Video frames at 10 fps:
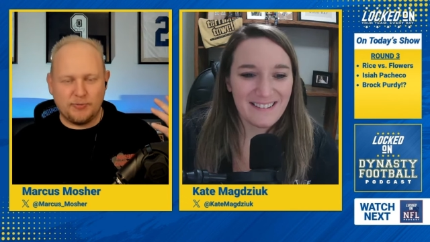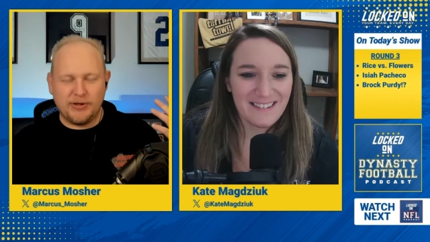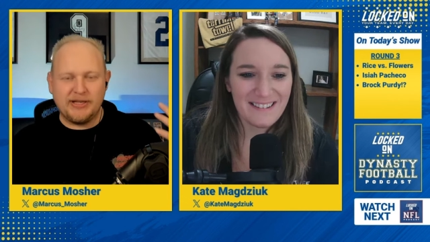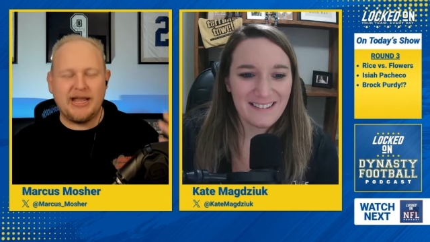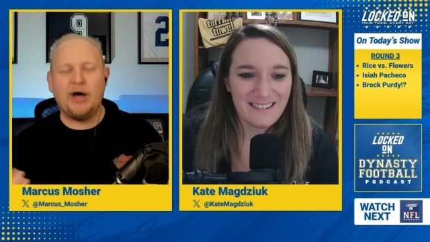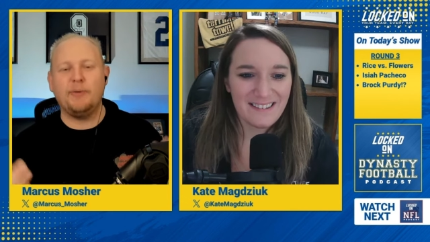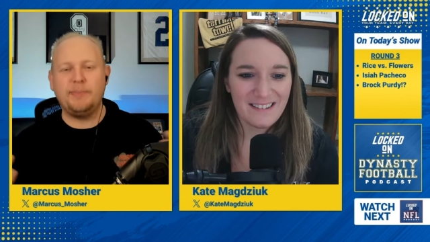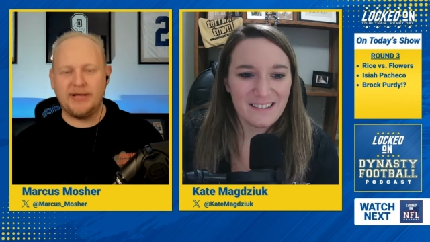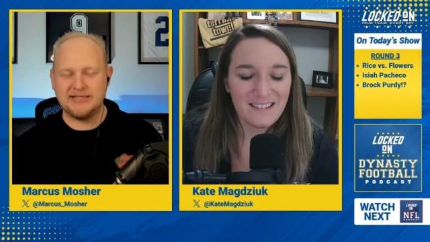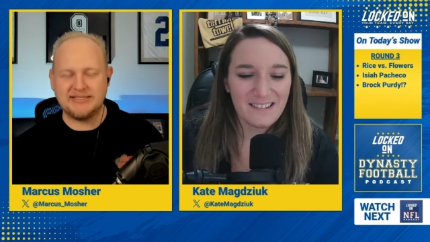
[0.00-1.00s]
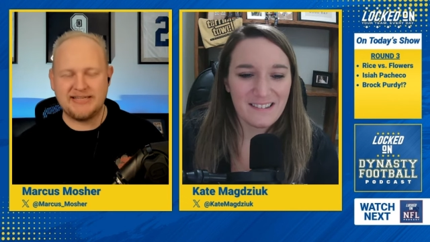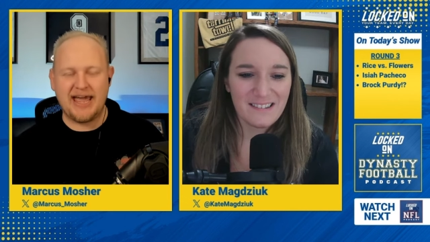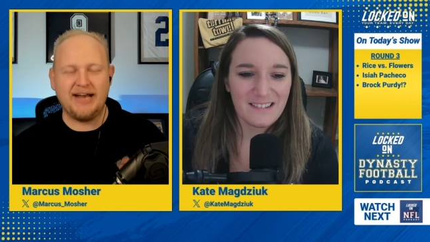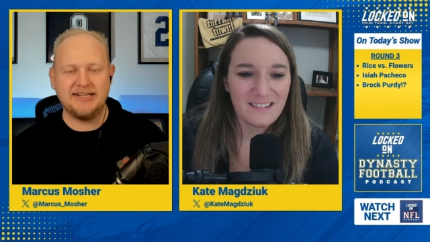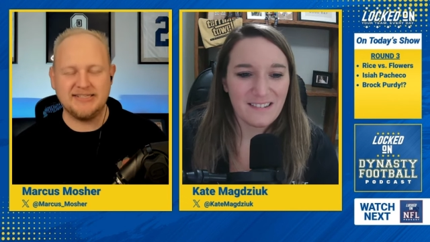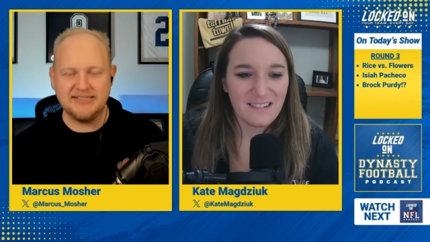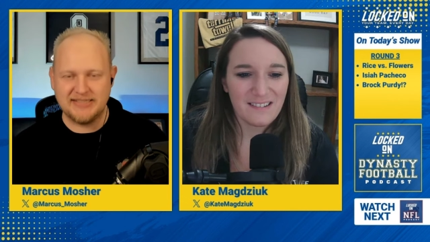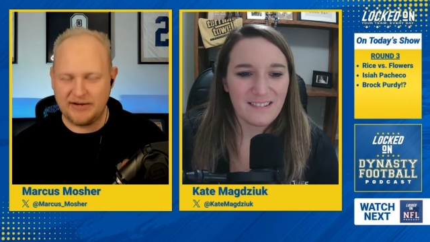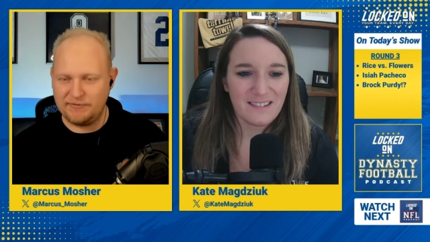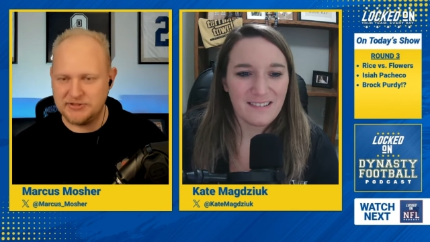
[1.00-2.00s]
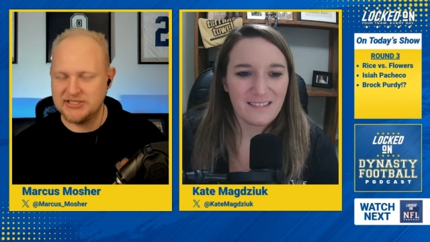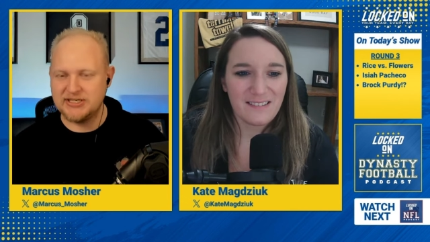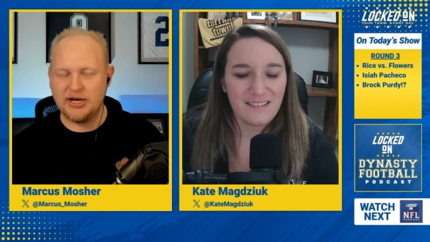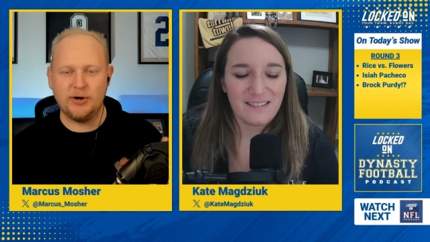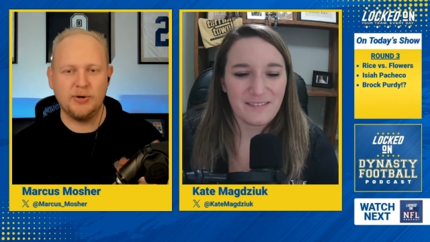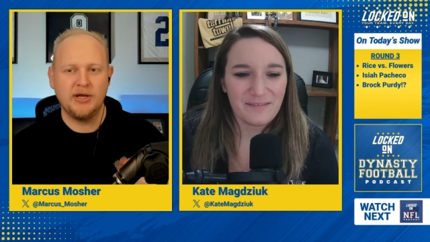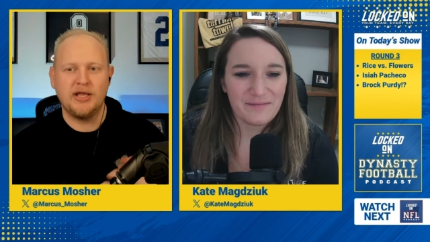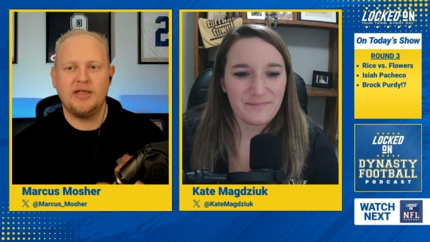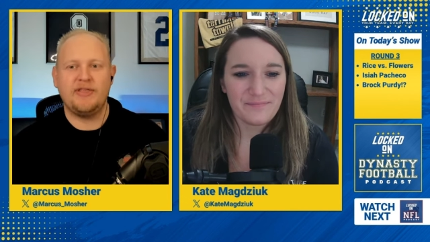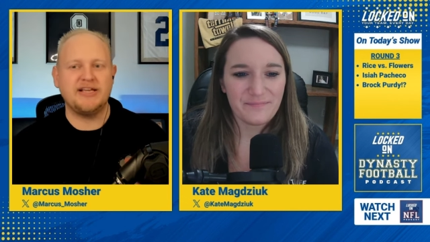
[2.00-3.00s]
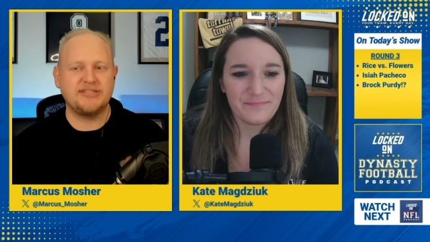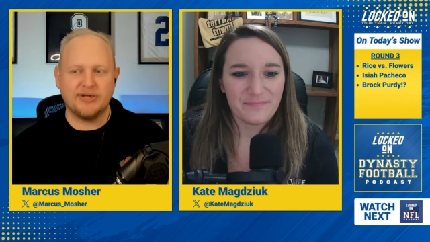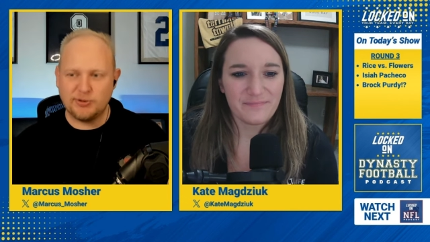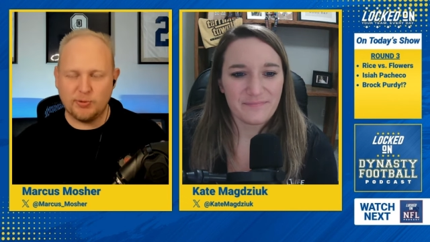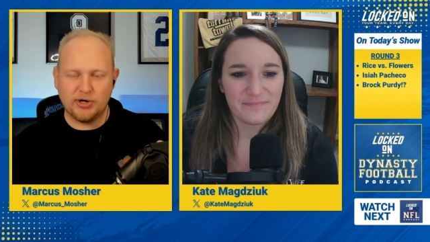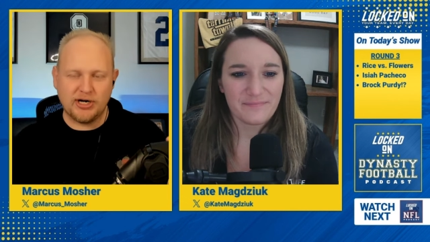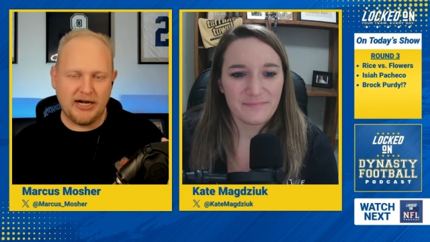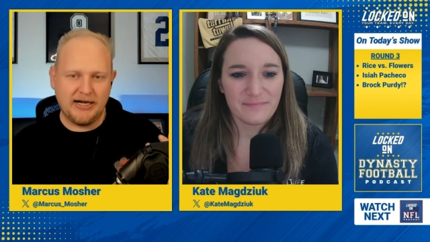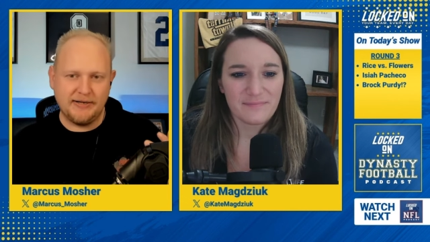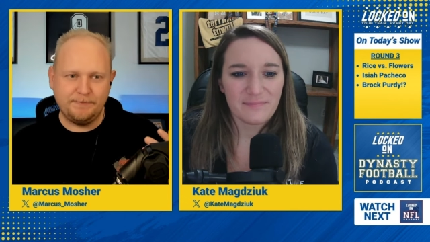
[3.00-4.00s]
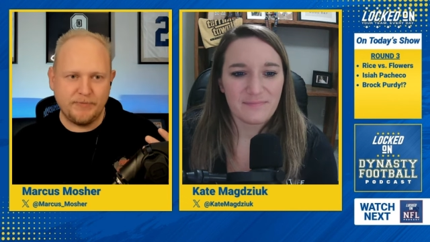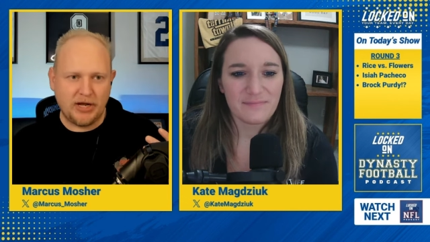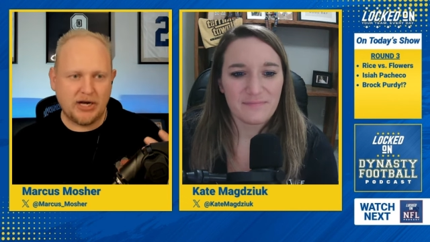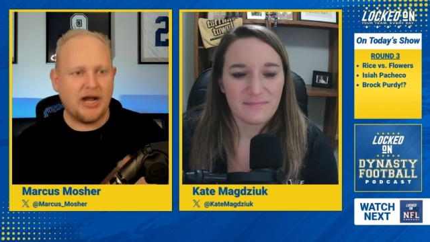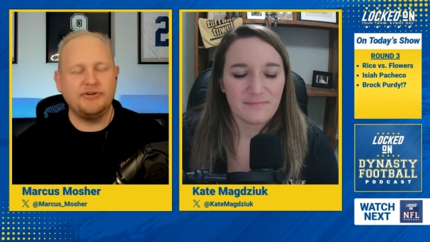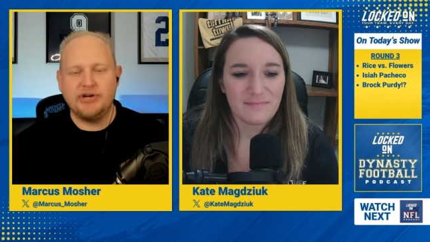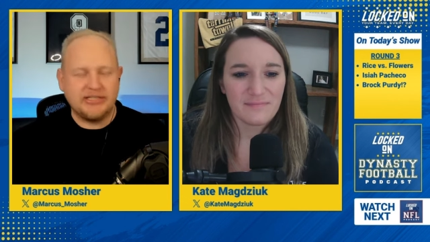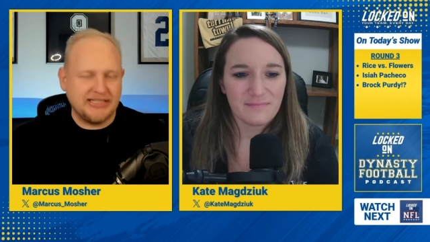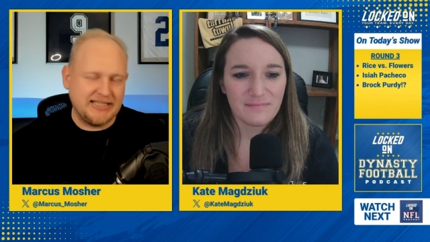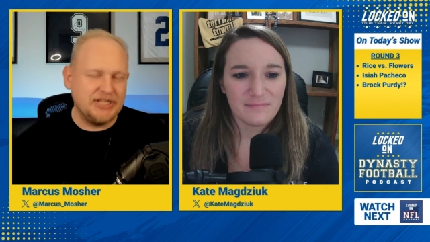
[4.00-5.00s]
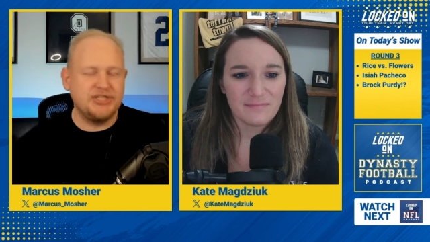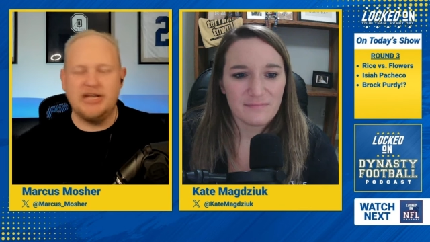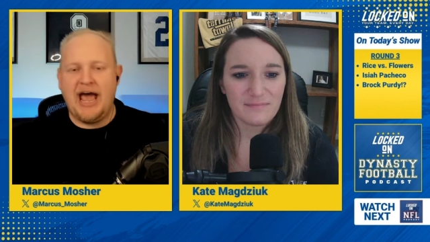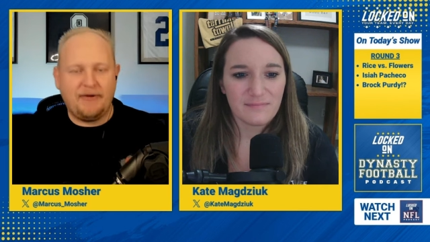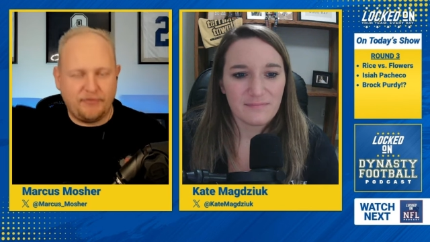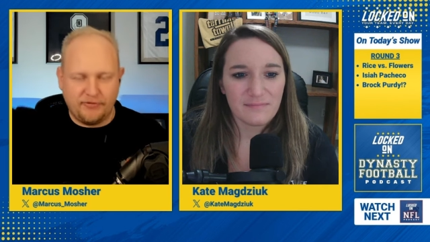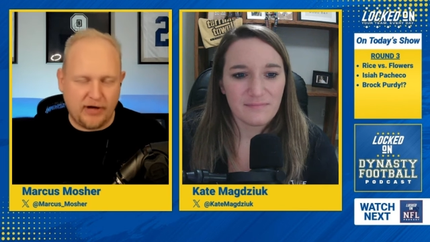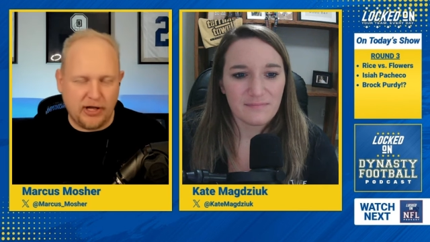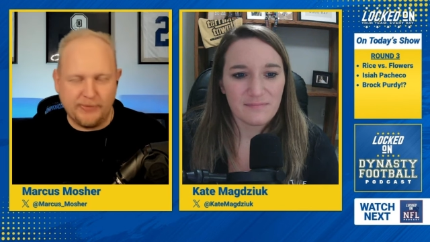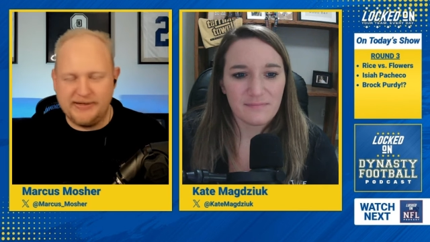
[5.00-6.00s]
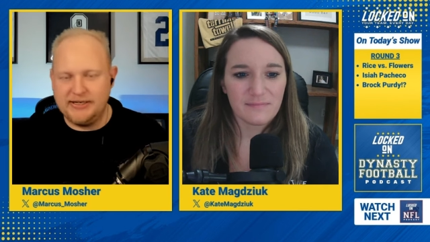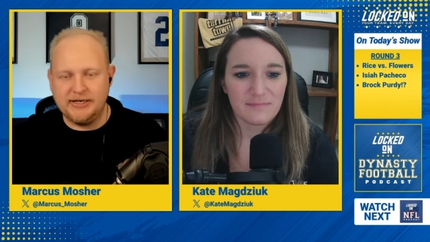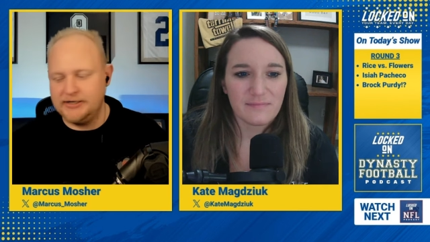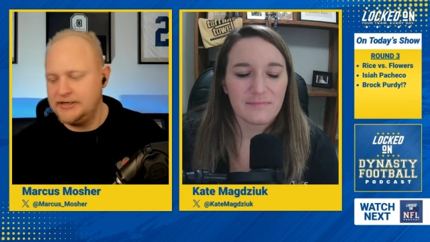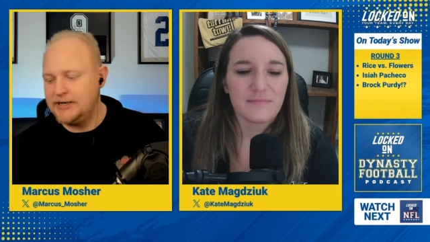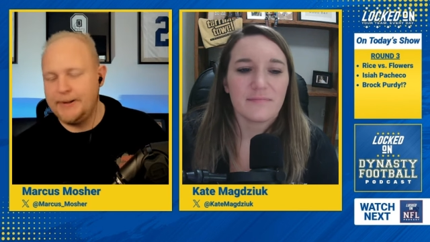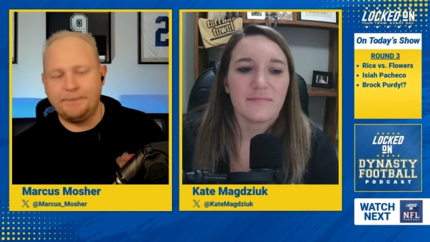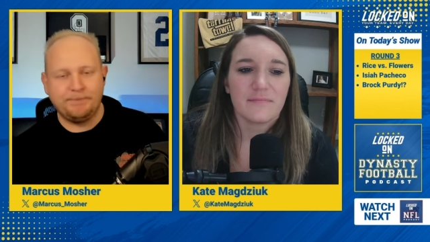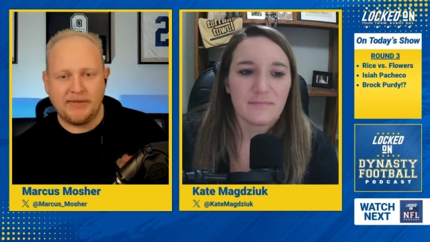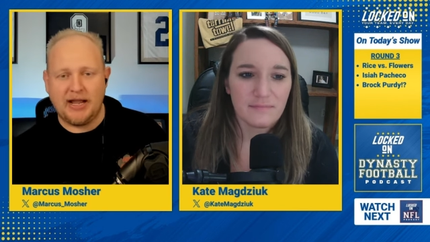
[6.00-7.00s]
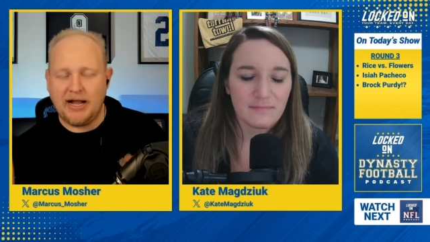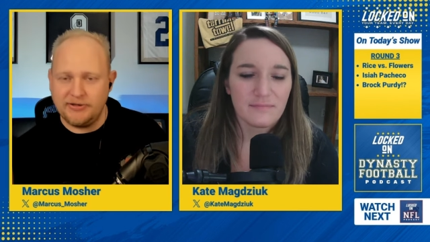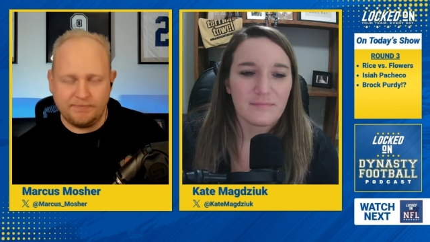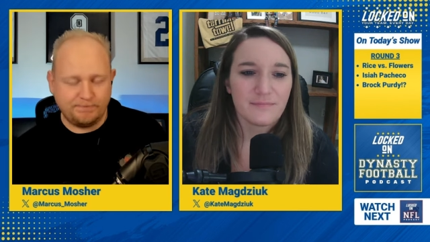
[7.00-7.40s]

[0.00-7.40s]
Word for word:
Speaker 1: really help his status in San Francisco. They start to work on contract extension after the following year. I